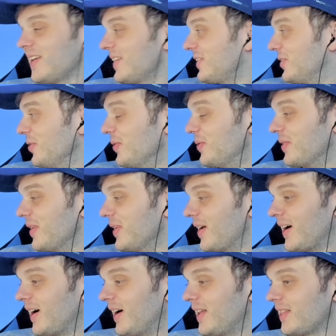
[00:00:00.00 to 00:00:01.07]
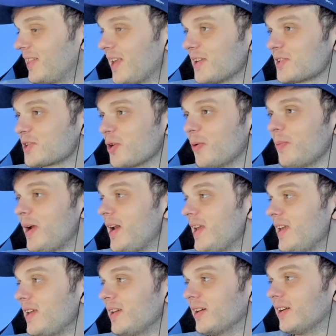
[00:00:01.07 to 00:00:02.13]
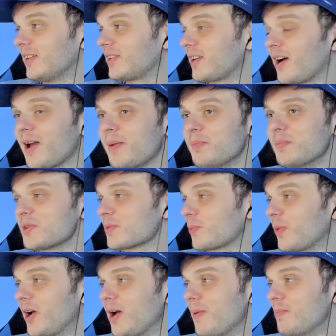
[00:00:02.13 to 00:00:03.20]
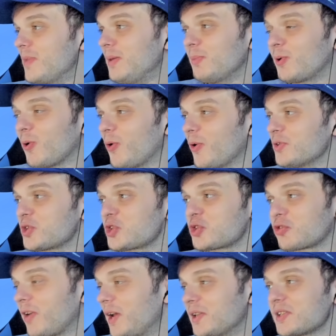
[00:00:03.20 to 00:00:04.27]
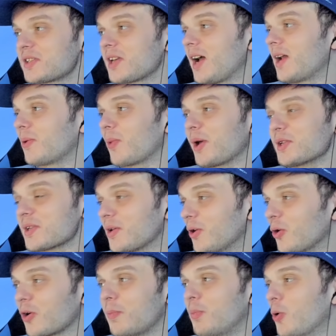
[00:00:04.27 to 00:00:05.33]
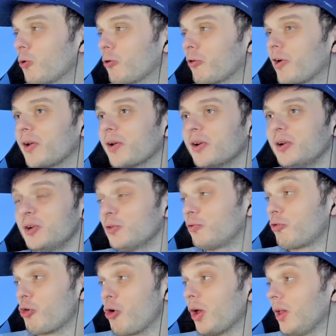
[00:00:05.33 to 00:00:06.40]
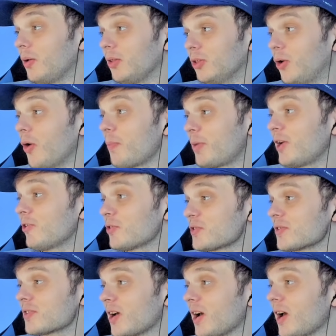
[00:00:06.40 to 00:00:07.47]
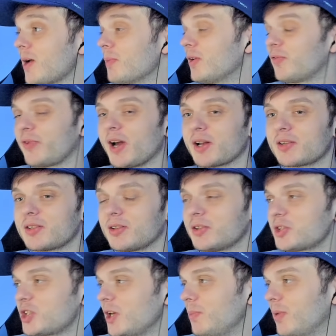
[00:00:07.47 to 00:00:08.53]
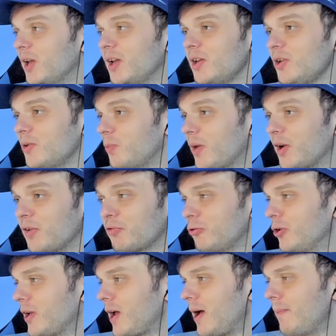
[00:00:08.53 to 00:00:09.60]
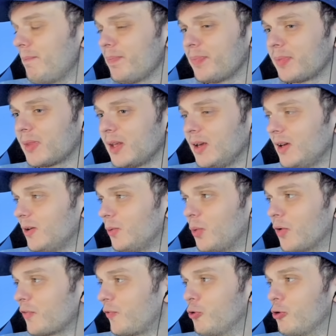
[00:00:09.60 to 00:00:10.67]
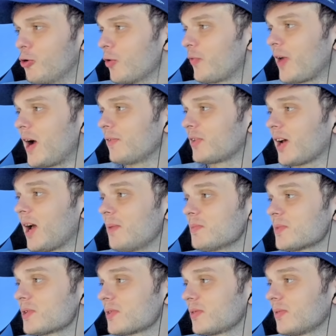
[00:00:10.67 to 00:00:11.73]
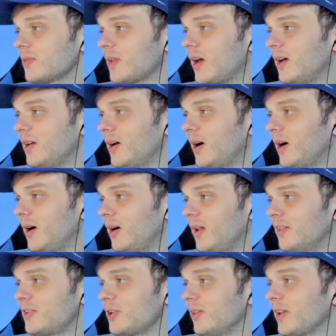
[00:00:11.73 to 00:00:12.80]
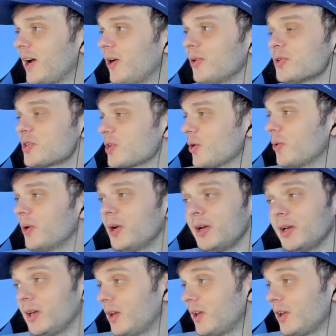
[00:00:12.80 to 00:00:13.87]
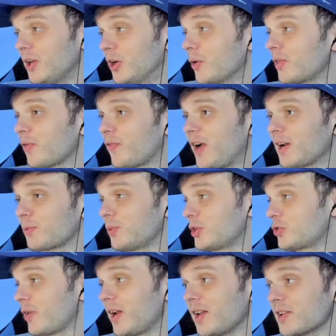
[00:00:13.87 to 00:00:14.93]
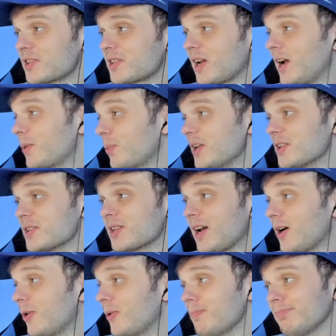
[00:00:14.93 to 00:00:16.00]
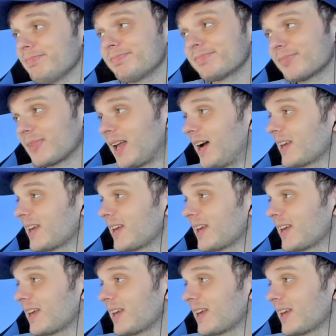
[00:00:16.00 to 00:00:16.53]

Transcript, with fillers: dude. Uh, there's so many times where meme coins trade sideways and look boring for long periods of time. In fact, Shiba Inu went through that what four or five times uh, until now. So, you know, the yeah. fact we're trading sideways now, I